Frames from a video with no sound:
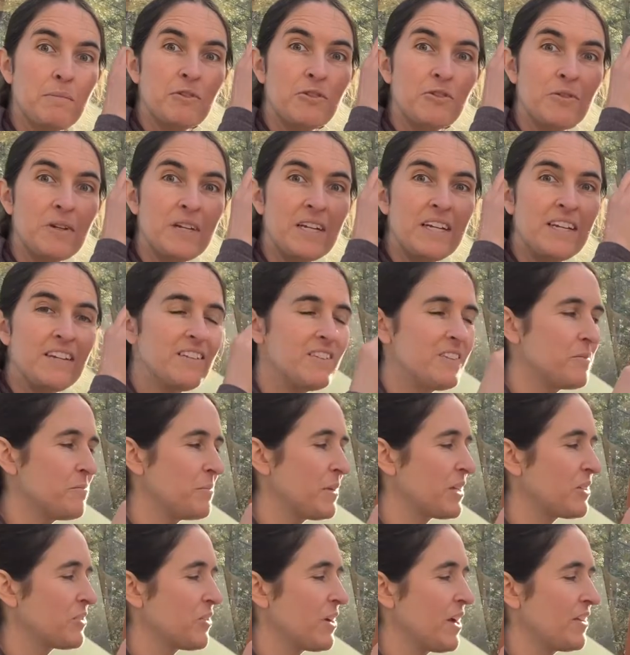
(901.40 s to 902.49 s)
trees,
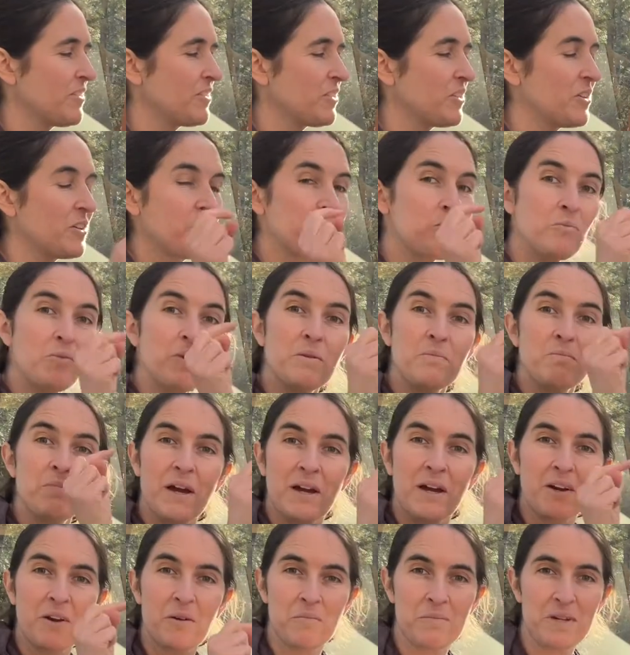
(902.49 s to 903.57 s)
make sure it has a good
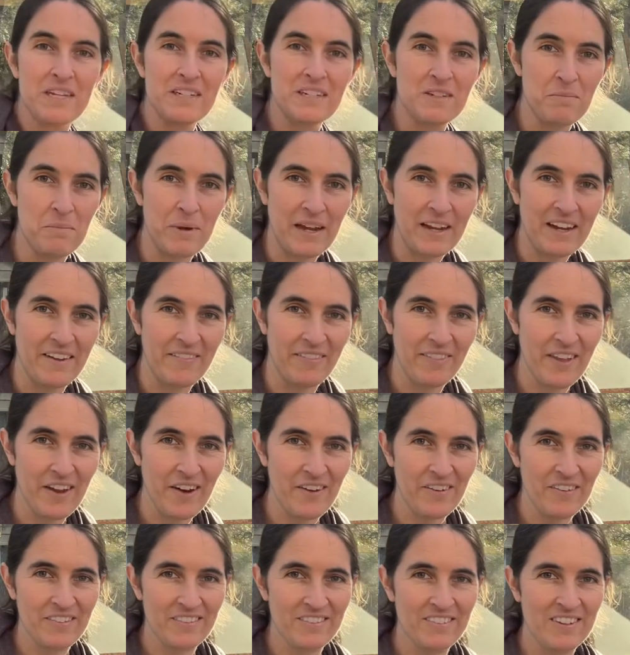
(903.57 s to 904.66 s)
woodpecker beak to peck in there.
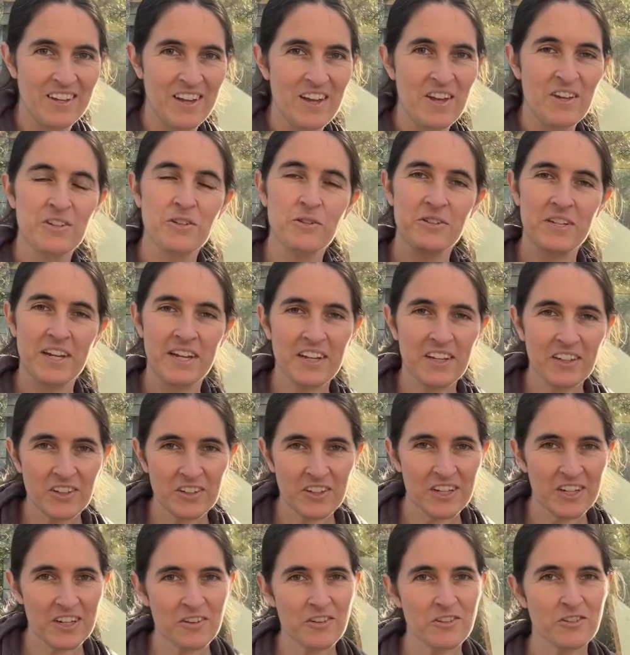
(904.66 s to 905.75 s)
So take a look
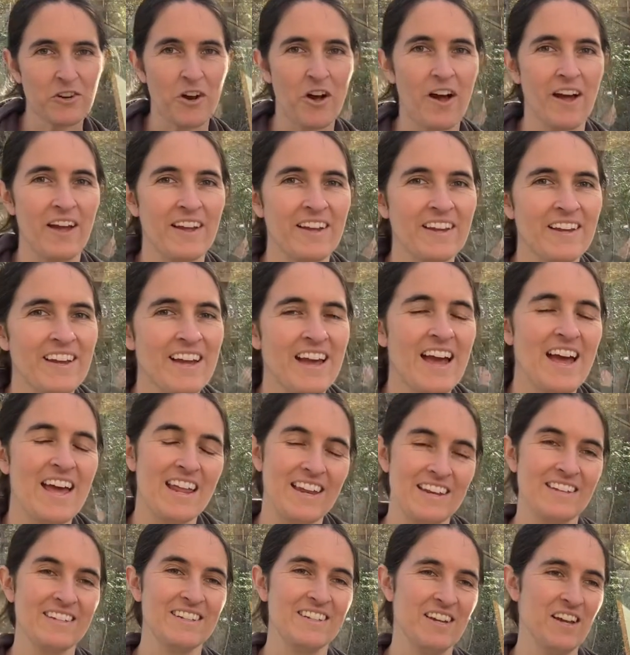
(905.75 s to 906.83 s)
at your drawing,
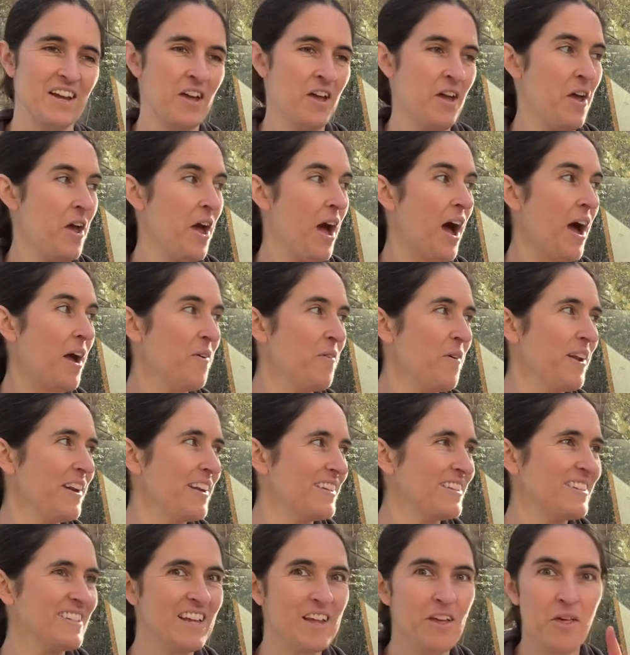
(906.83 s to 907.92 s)
and I want to
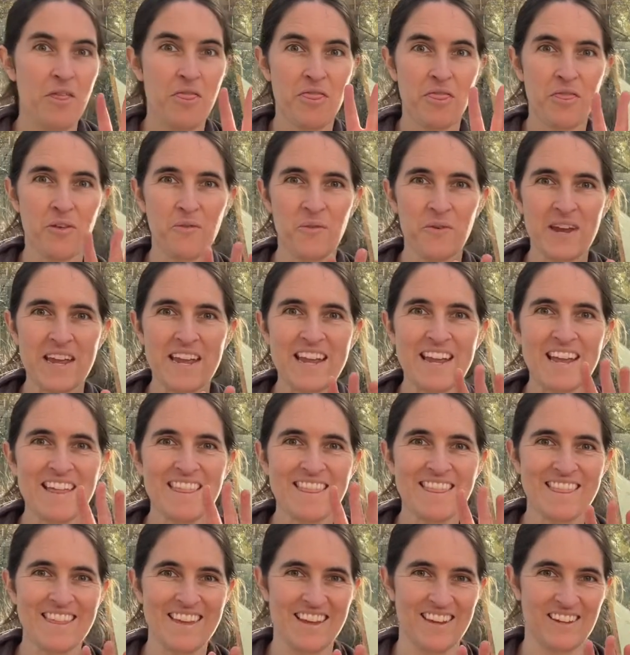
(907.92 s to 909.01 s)
see 3
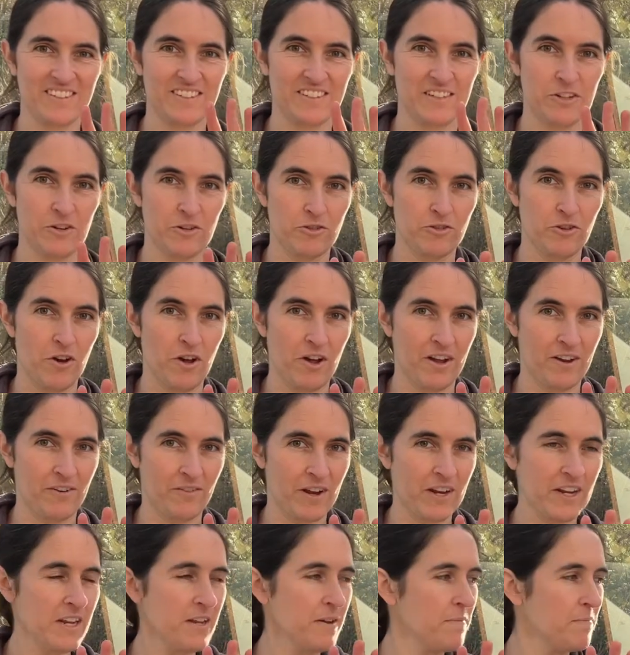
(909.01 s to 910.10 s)
things in your drawing.
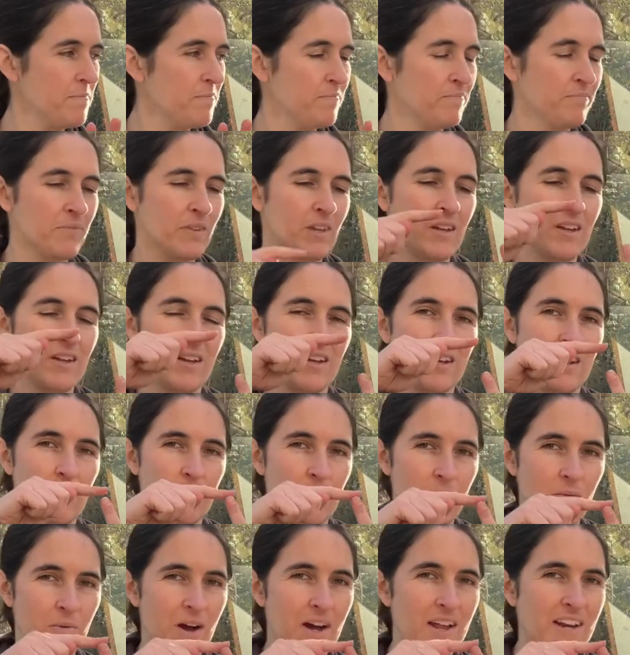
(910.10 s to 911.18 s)
Ready?
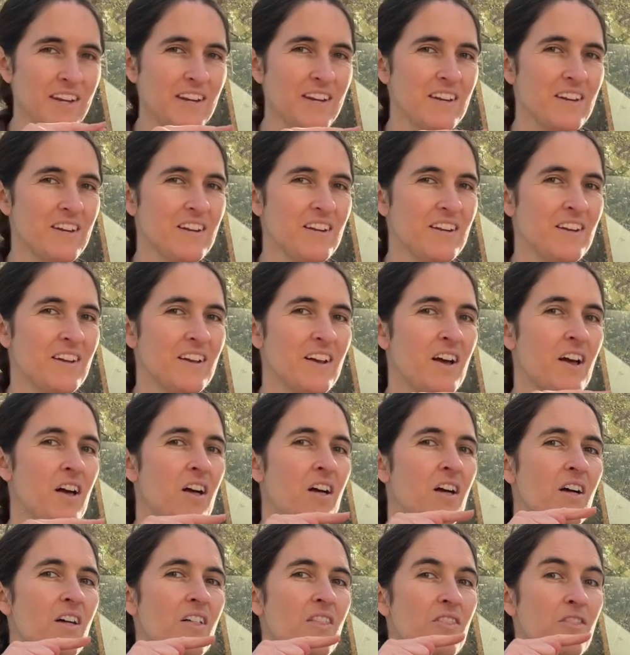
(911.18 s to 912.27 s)
Number 1,
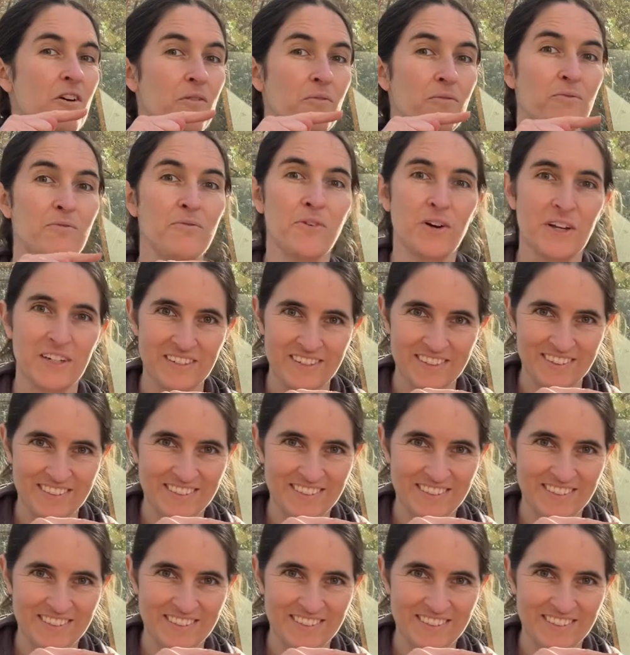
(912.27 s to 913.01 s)
the foot.